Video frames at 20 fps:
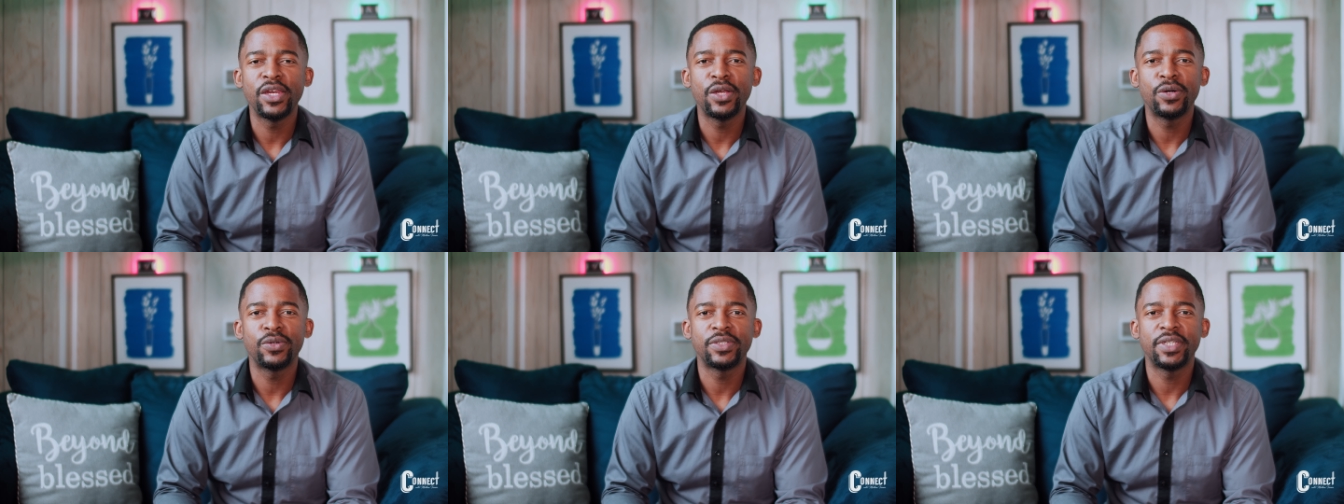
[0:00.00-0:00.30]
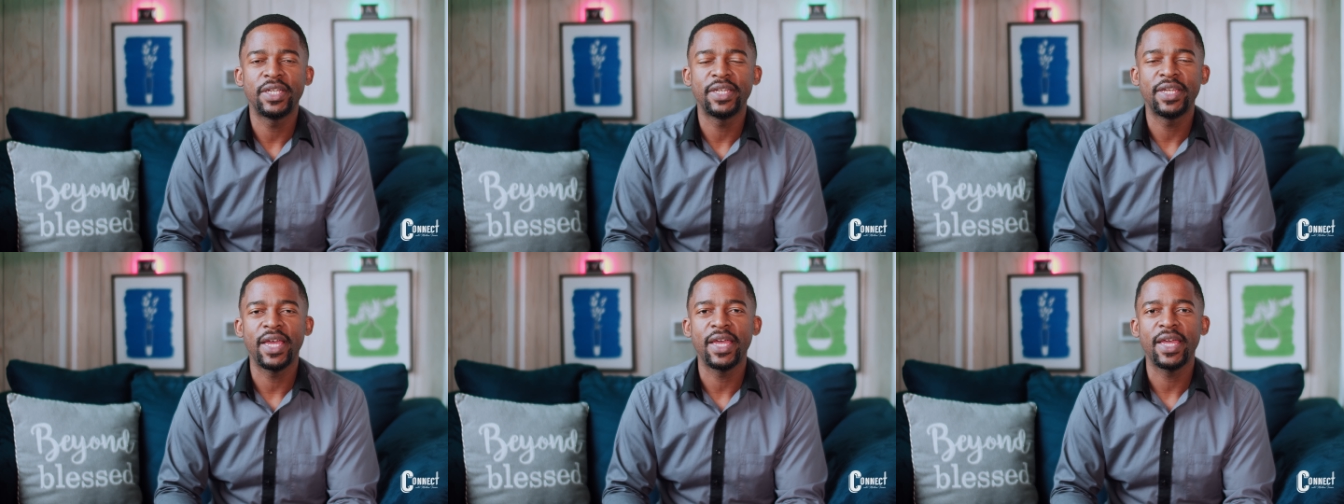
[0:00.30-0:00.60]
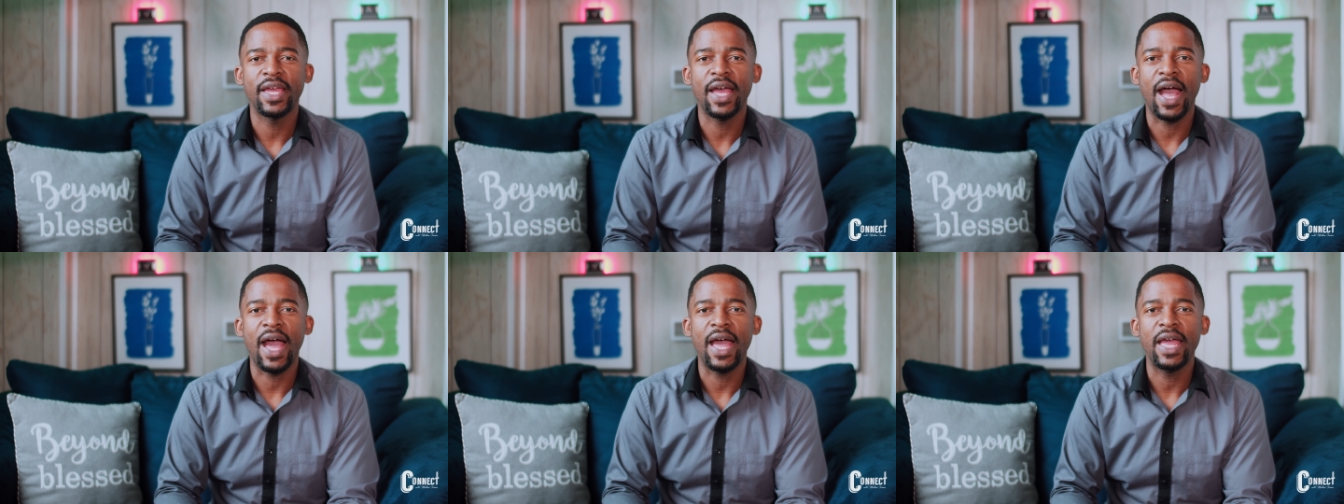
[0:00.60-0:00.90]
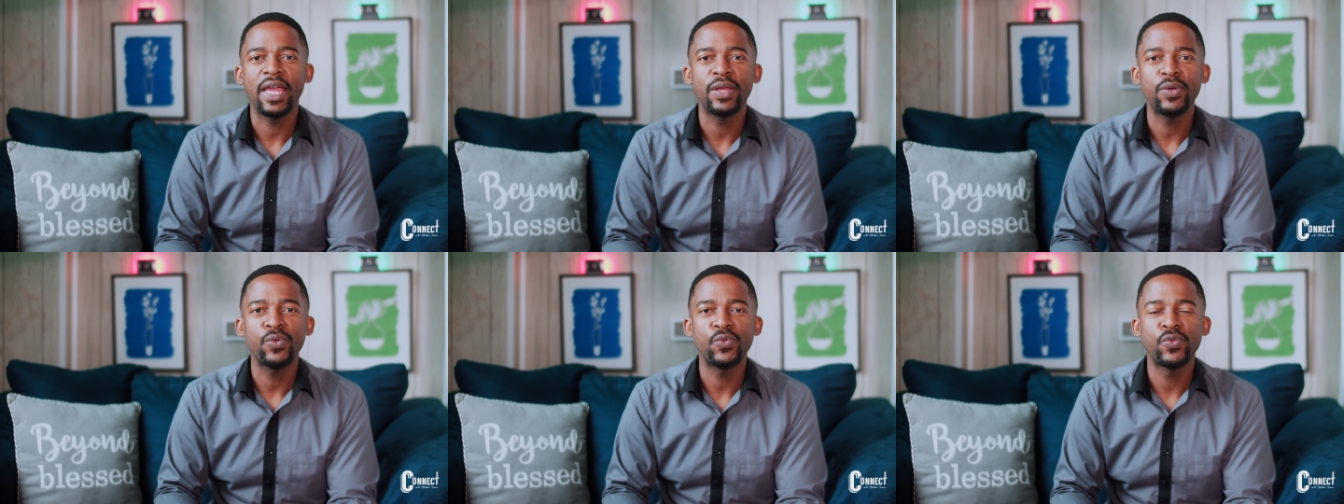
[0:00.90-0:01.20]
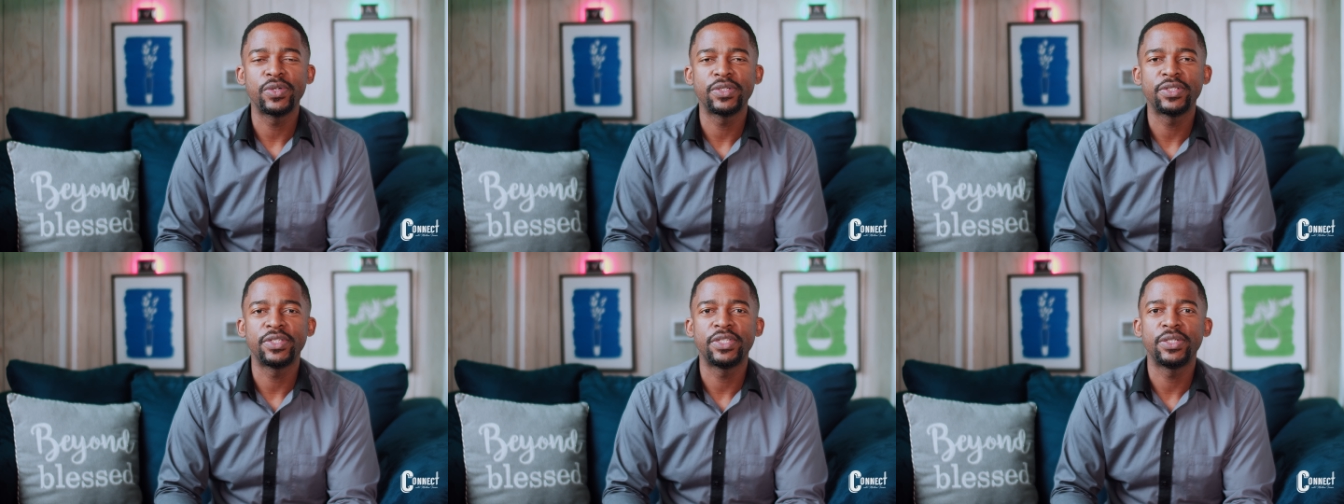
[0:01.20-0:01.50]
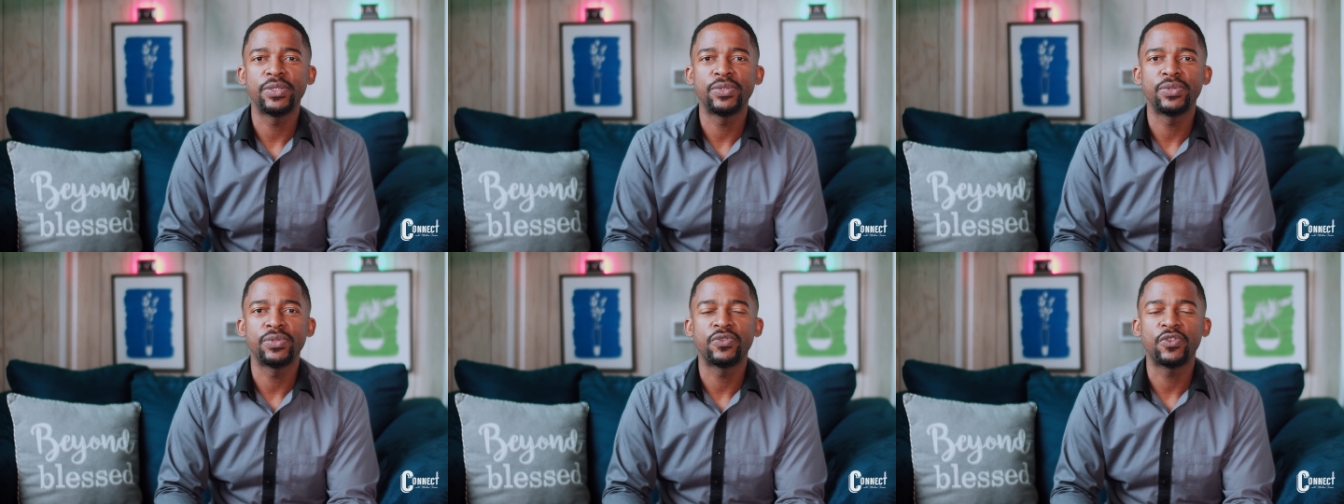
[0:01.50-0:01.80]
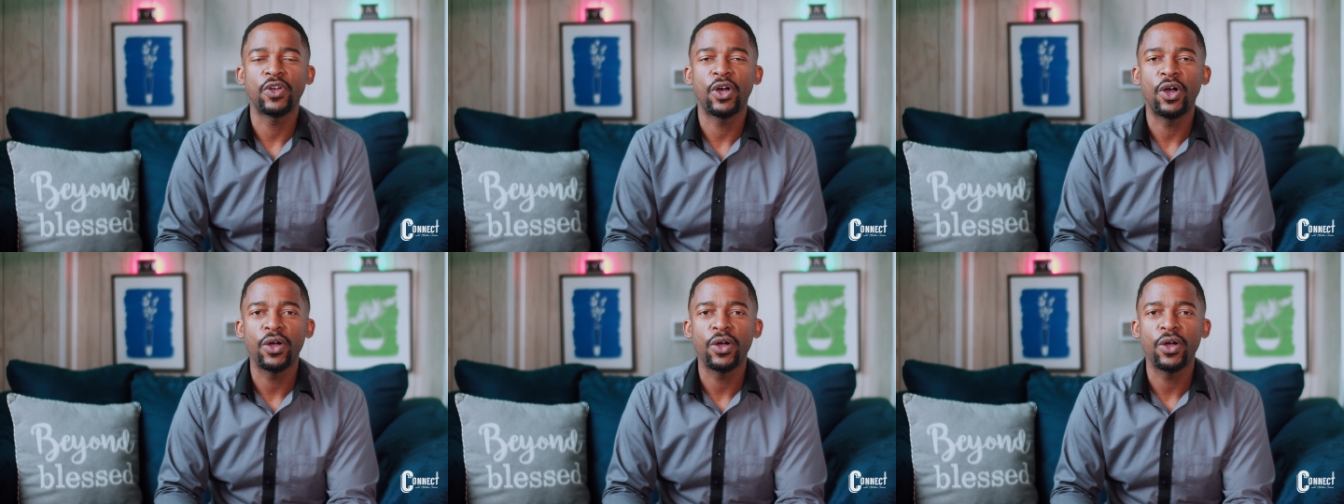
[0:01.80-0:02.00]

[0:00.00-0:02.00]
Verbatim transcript: You know, today I want to